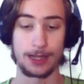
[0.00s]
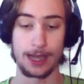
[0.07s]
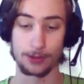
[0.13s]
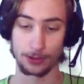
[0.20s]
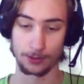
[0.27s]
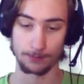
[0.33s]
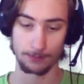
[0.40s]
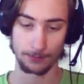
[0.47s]

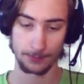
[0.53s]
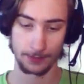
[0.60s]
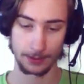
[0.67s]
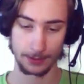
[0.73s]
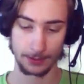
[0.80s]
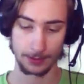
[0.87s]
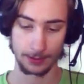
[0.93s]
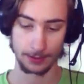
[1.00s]
out.
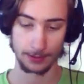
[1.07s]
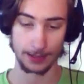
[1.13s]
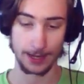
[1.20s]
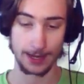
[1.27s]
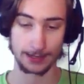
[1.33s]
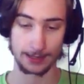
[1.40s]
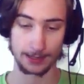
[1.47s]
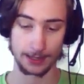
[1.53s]

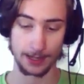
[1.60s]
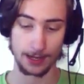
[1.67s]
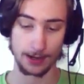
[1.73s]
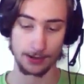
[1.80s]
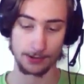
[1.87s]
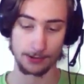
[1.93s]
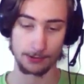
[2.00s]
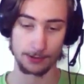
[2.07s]
That's
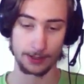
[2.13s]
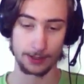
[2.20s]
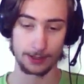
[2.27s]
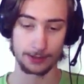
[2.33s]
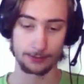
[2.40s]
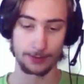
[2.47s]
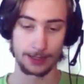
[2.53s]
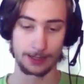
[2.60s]
how
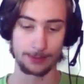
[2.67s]
little it really